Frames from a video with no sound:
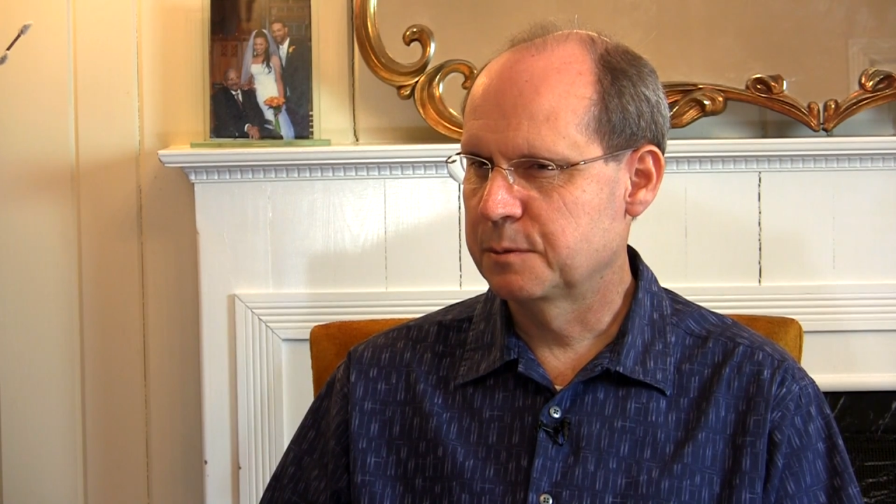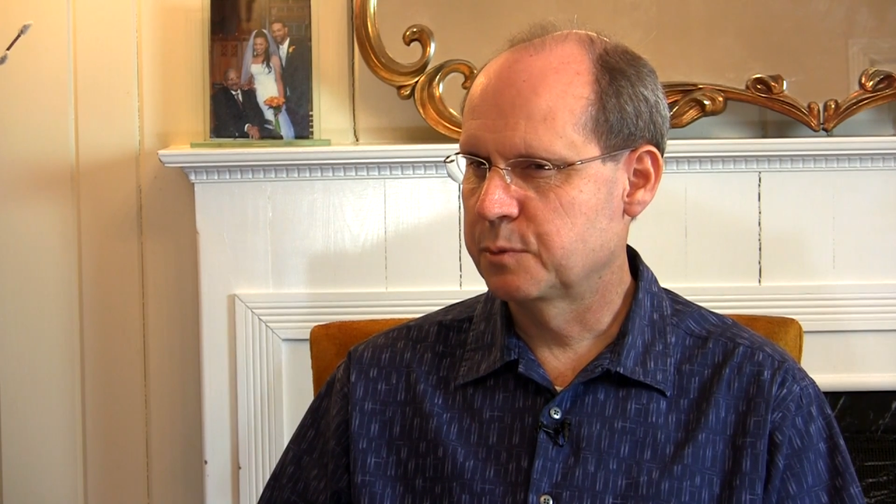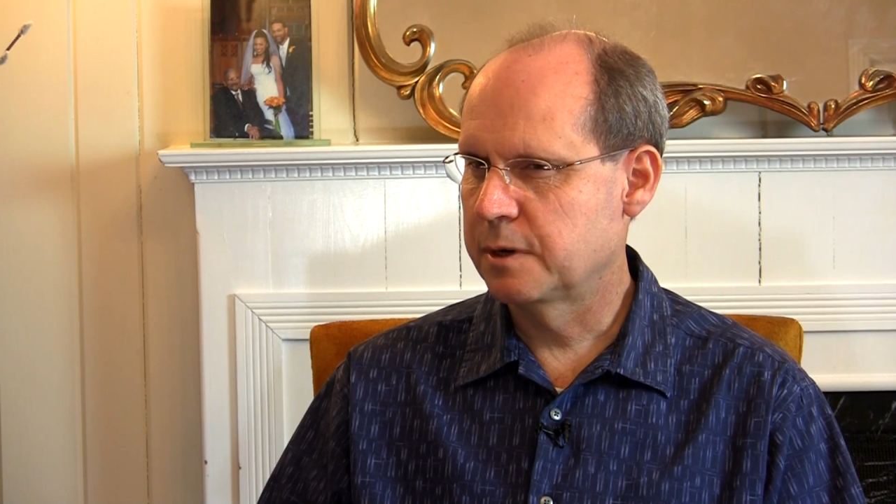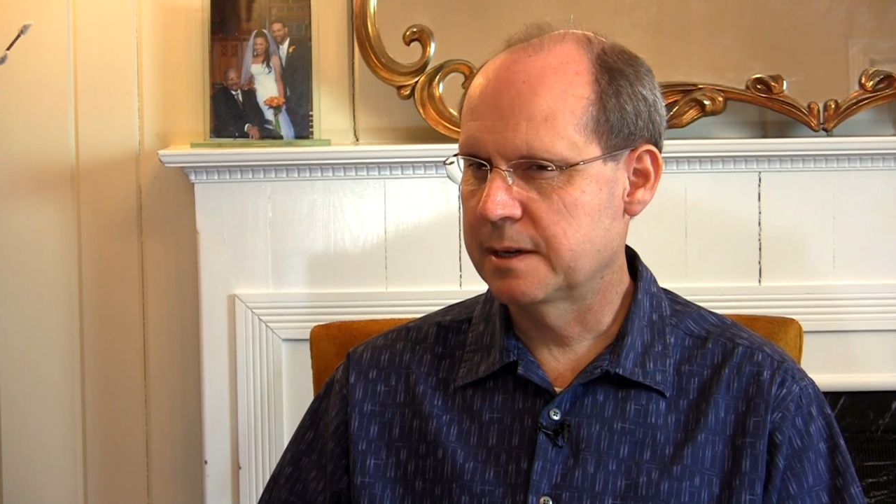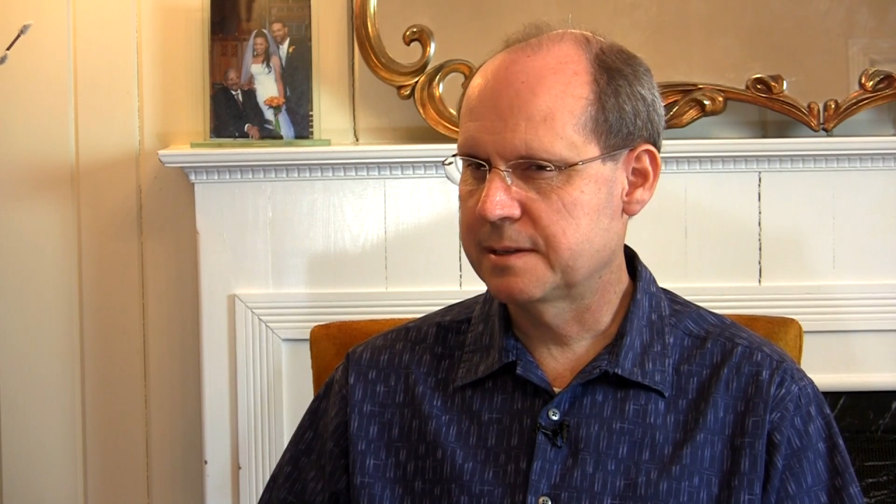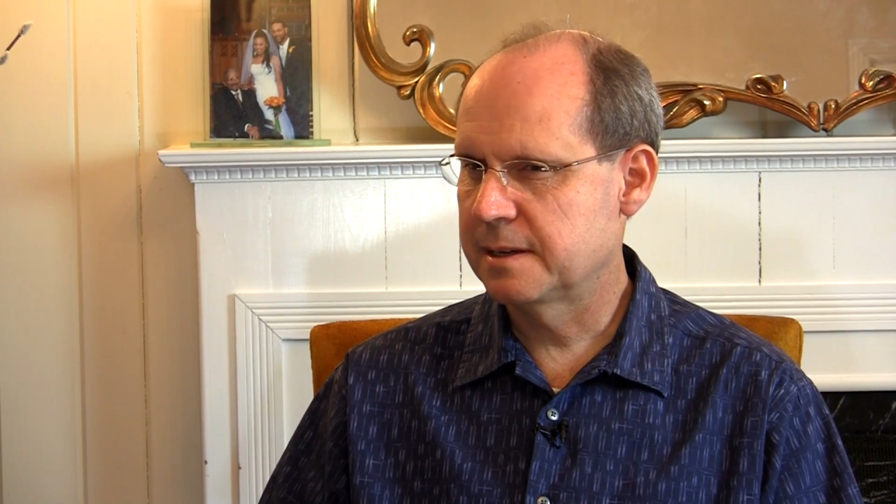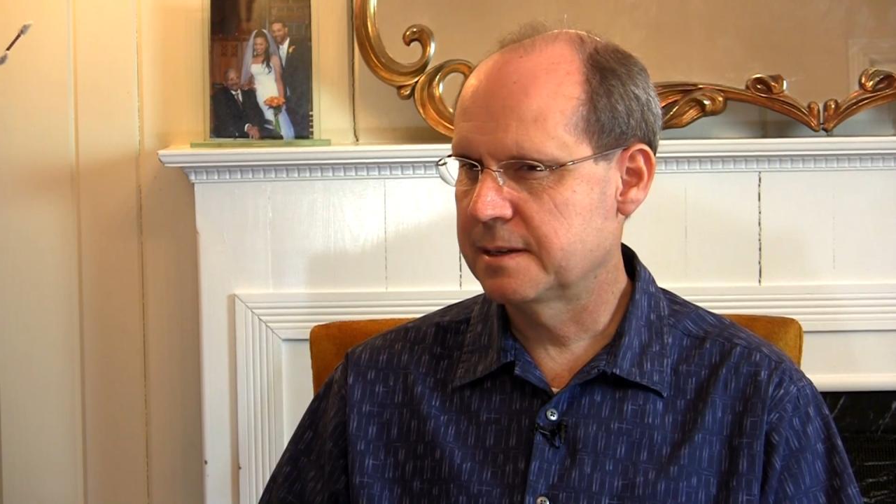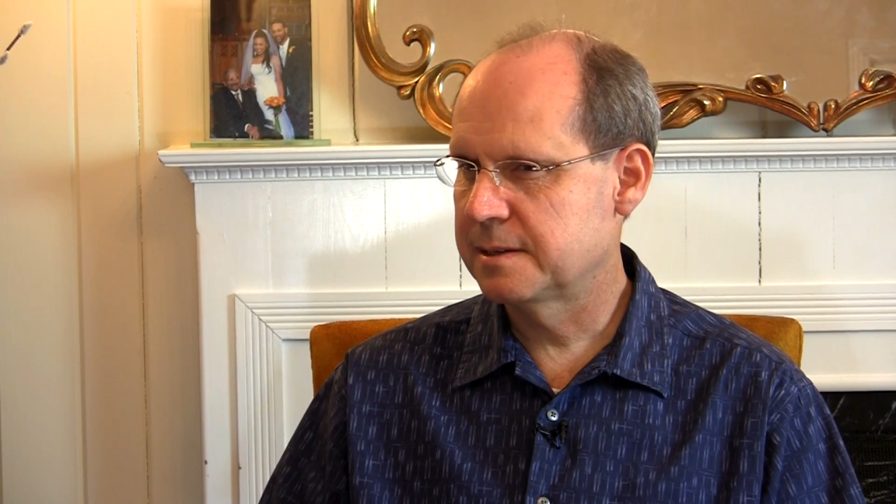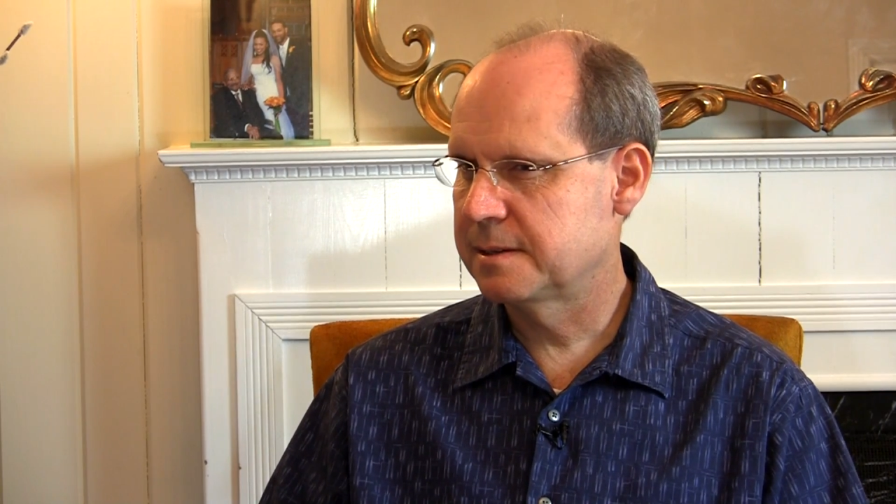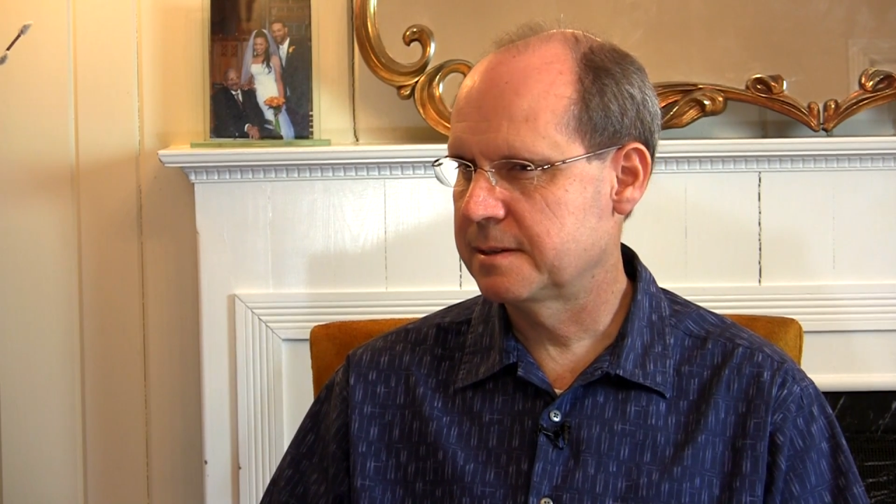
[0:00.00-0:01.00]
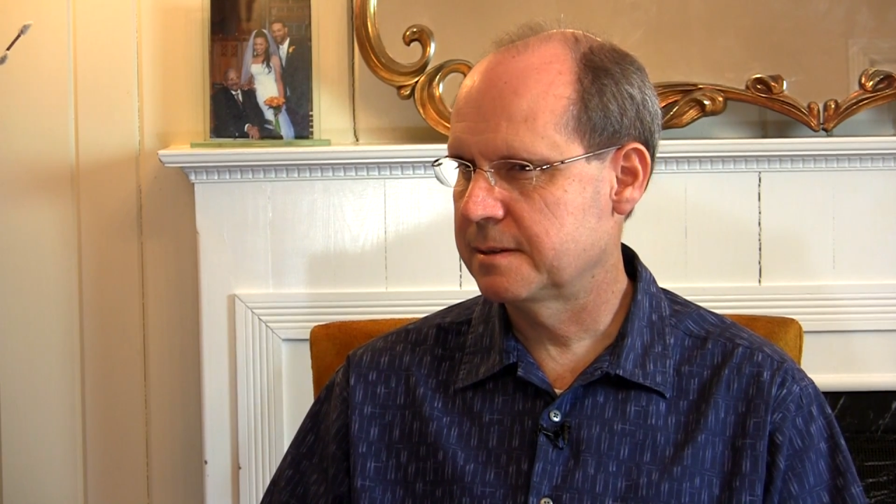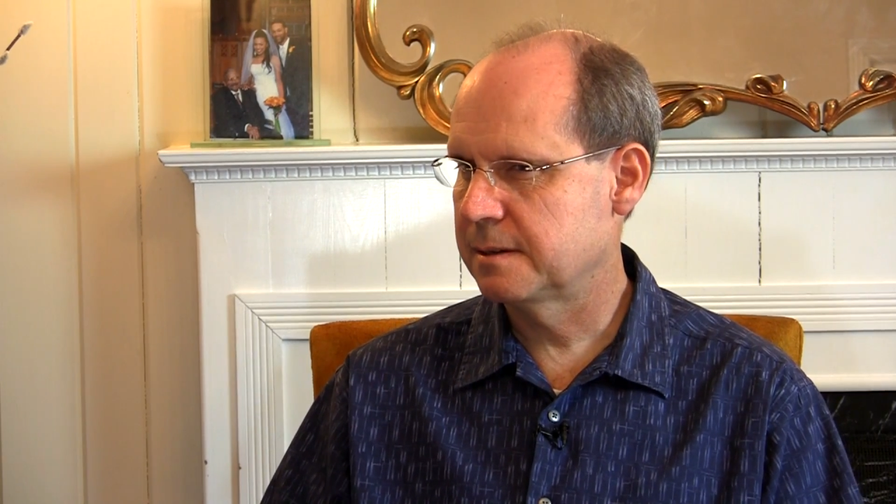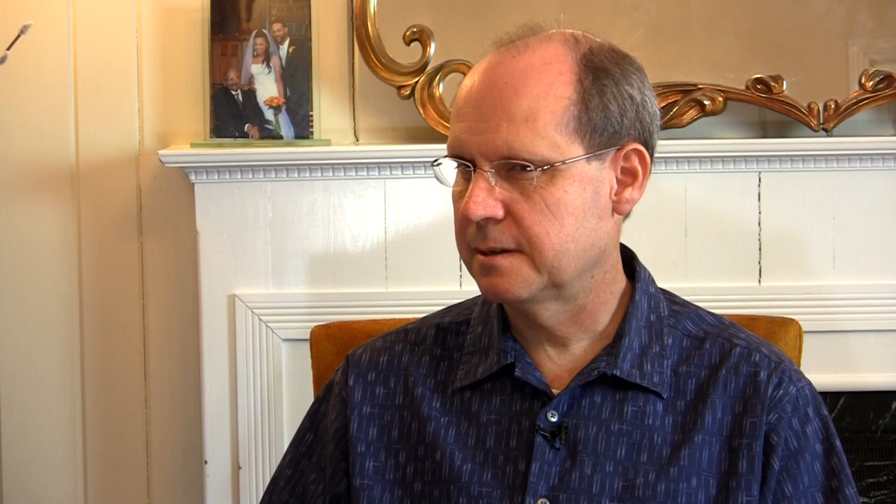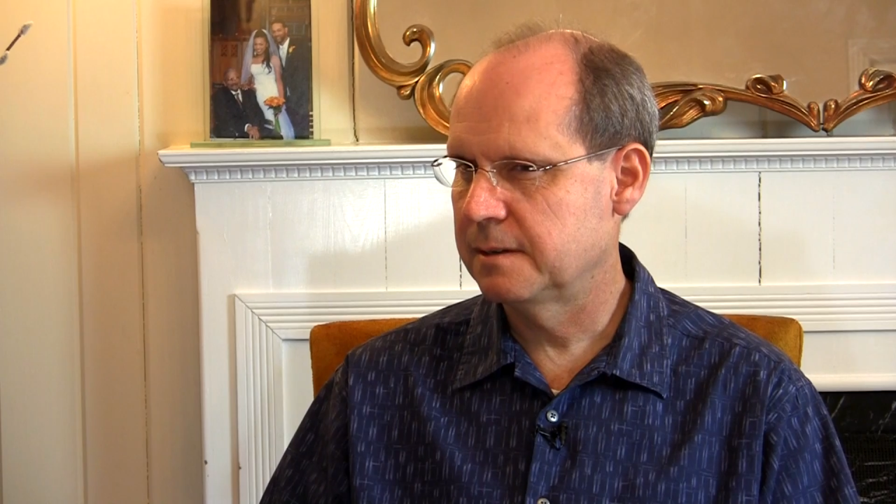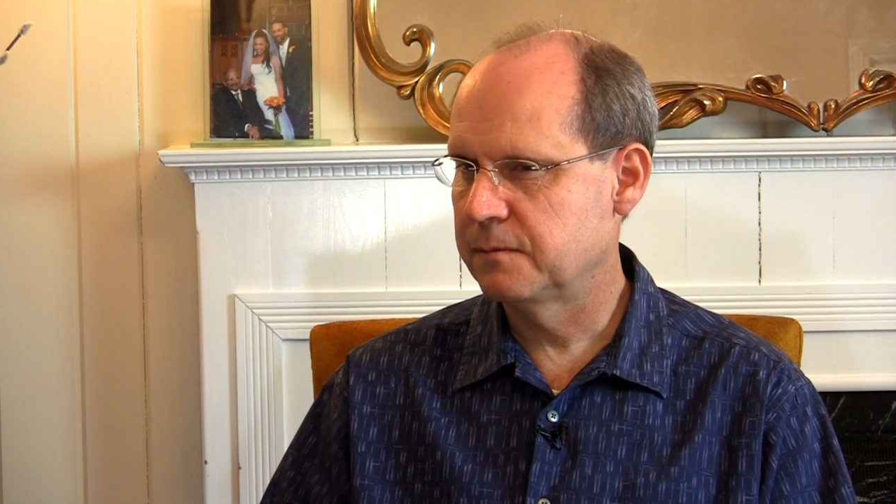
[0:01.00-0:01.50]
process
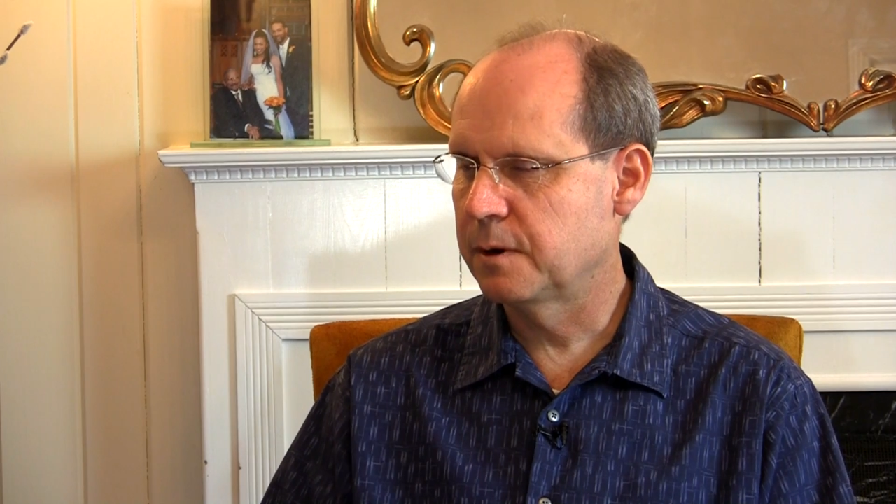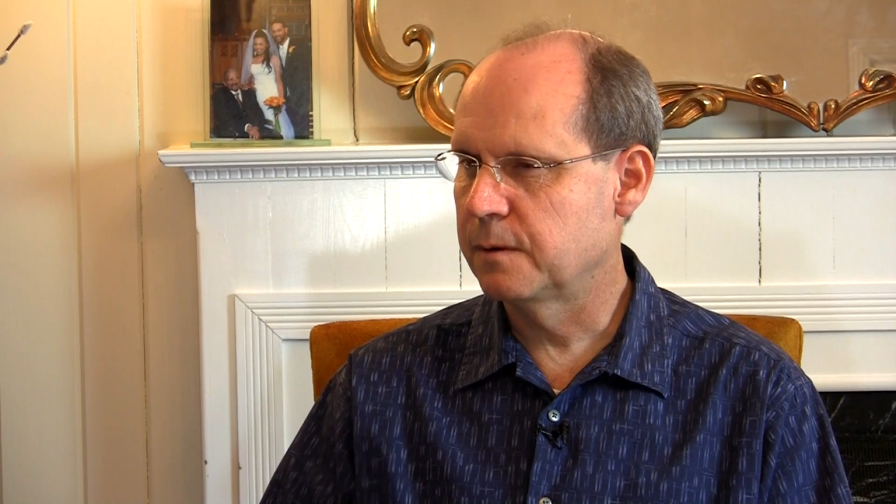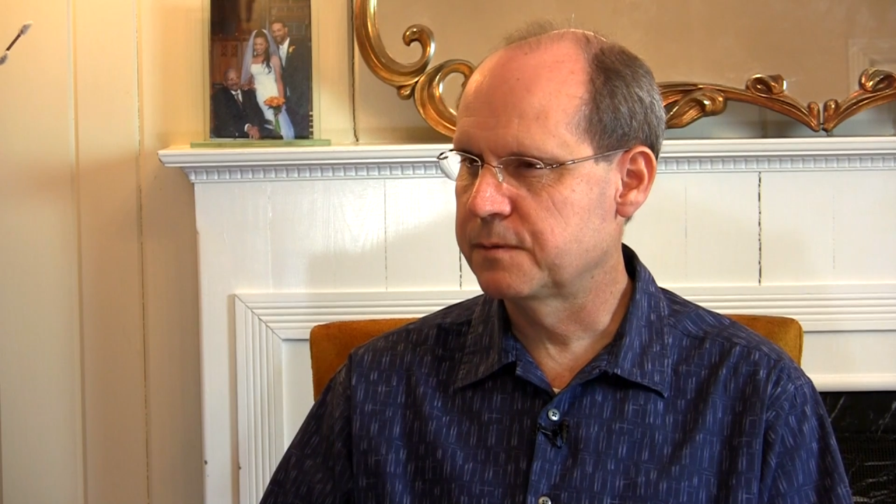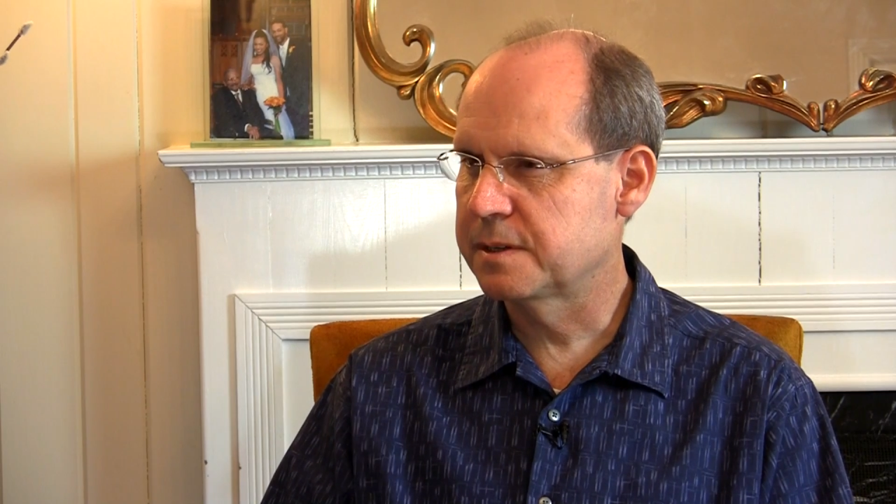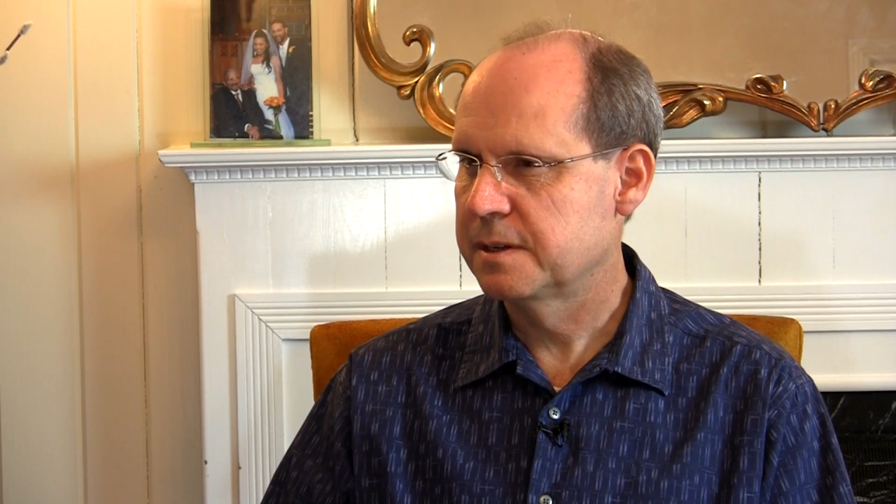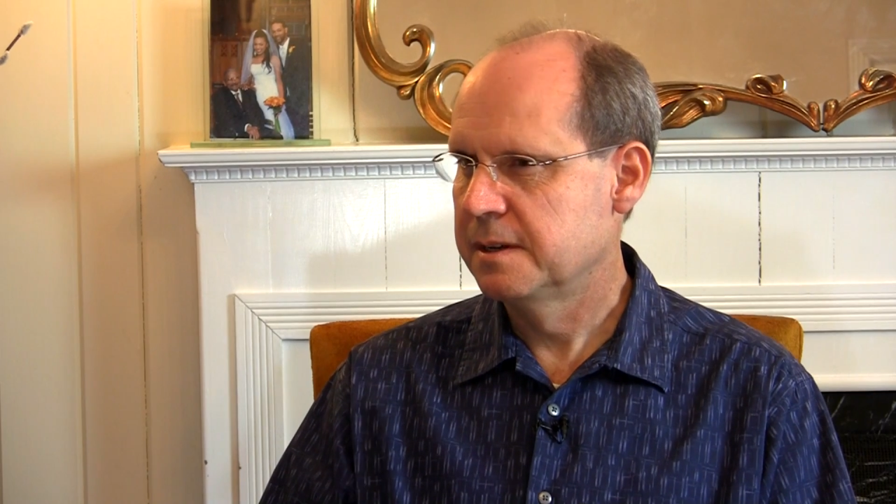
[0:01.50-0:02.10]
uh, involves